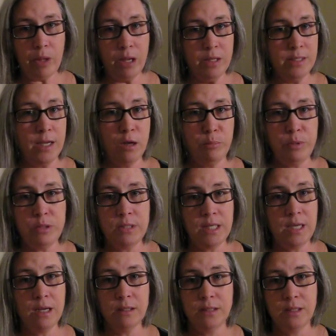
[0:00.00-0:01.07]
to help you see
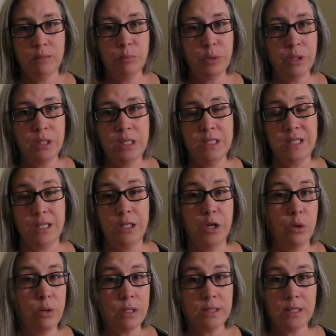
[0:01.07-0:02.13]
how simple it is. I
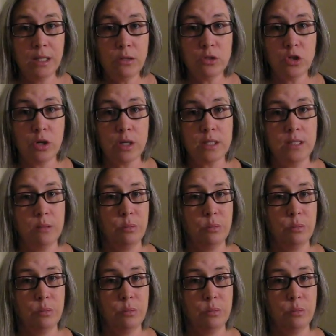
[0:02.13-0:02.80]
know it sounds crazy,